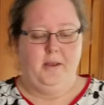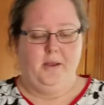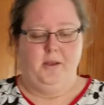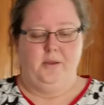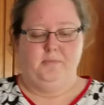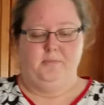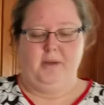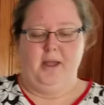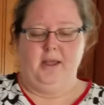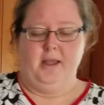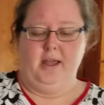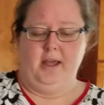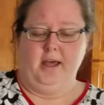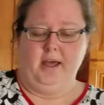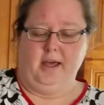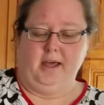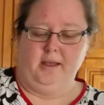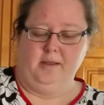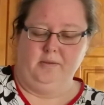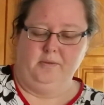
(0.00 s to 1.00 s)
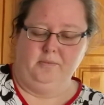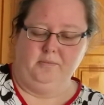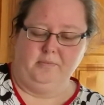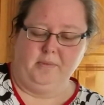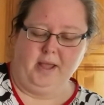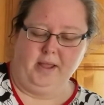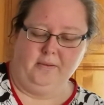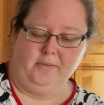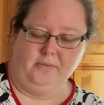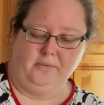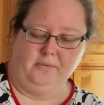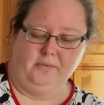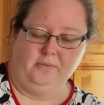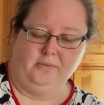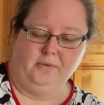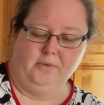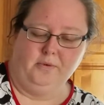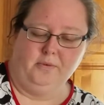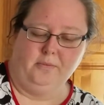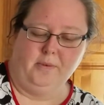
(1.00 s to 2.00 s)
my
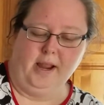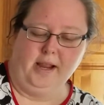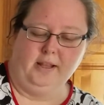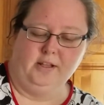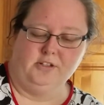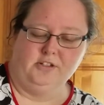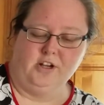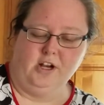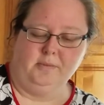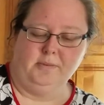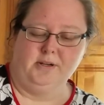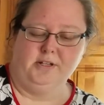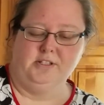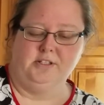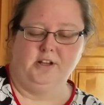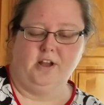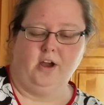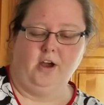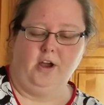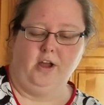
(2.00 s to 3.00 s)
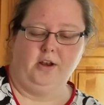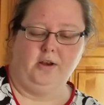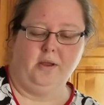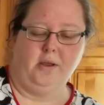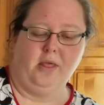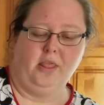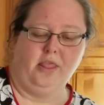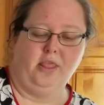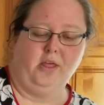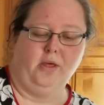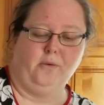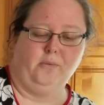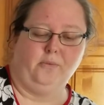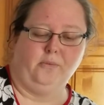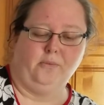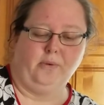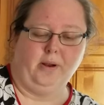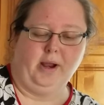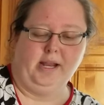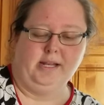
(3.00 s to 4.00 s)
regular Starburst on the
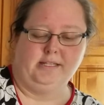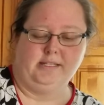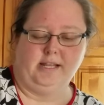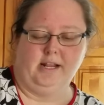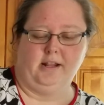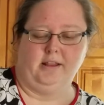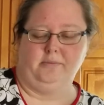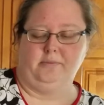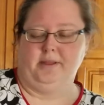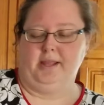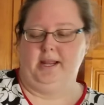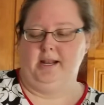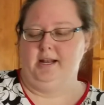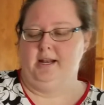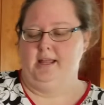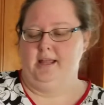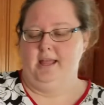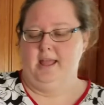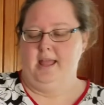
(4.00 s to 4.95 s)
right side of the plate